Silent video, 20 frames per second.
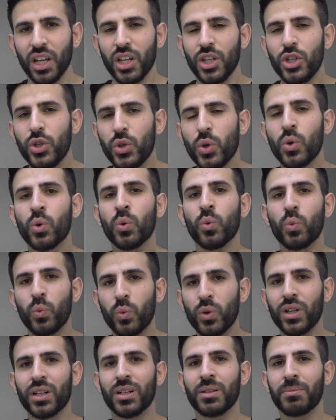you
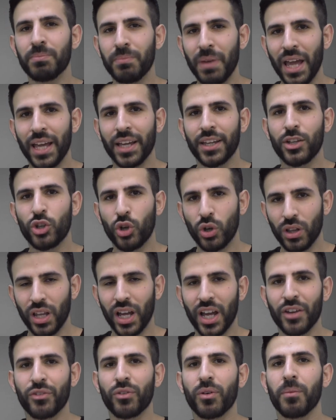will make your
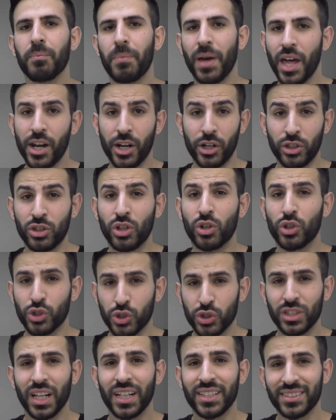life better, or
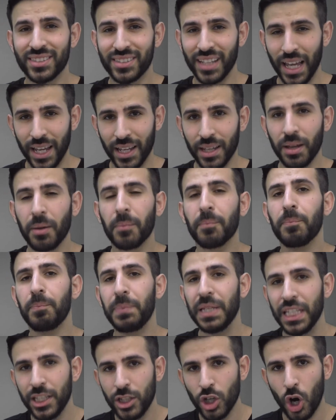should I say
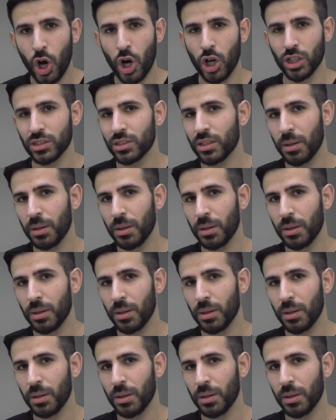beyond